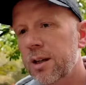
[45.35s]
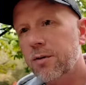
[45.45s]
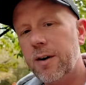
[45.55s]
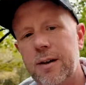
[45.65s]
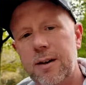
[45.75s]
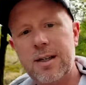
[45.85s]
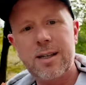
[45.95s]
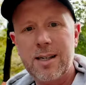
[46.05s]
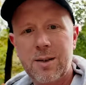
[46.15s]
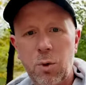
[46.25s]
the fact that this
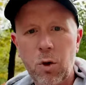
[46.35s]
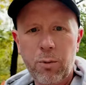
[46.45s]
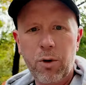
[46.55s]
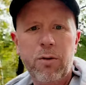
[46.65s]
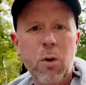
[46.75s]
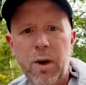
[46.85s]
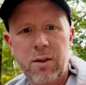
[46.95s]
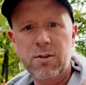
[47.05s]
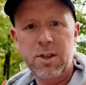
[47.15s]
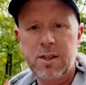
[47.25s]
isn't waterproof or
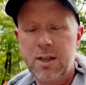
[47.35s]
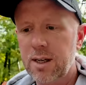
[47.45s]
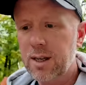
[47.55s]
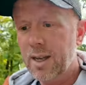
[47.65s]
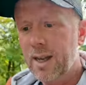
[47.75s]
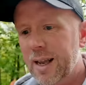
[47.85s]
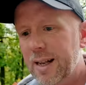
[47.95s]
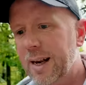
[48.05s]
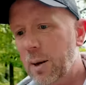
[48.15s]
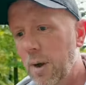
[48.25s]
weather resistant
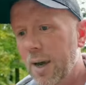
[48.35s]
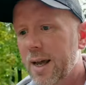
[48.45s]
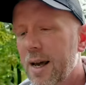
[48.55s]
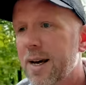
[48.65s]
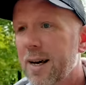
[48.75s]
in any way.